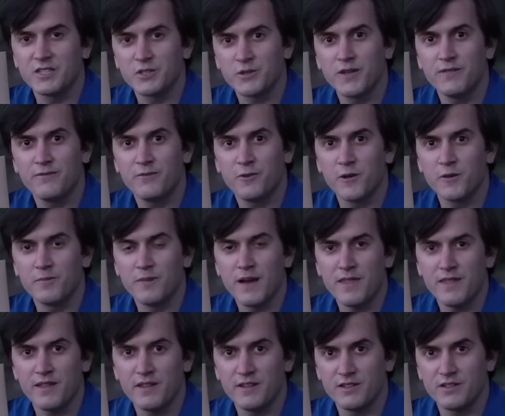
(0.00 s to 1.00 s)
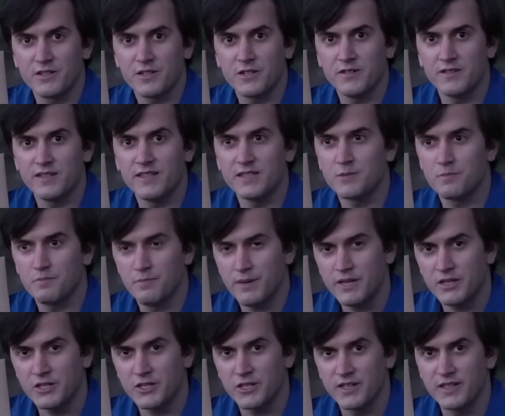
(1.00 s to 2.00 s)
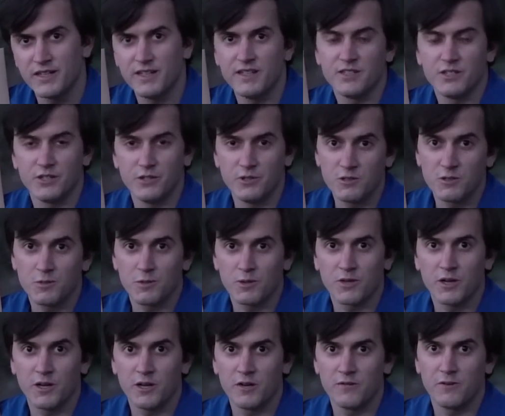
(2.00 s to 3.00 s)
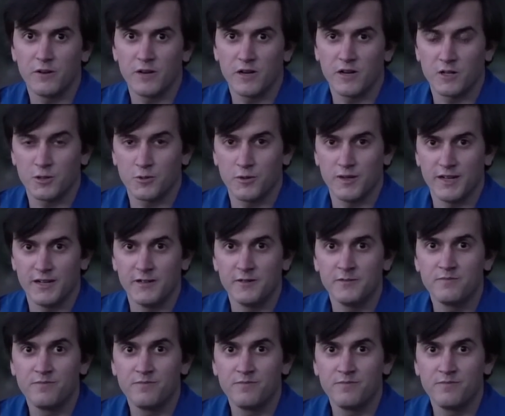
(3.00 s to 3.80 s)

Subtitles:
straightforward method to turn this picture into usable code for your Arduino.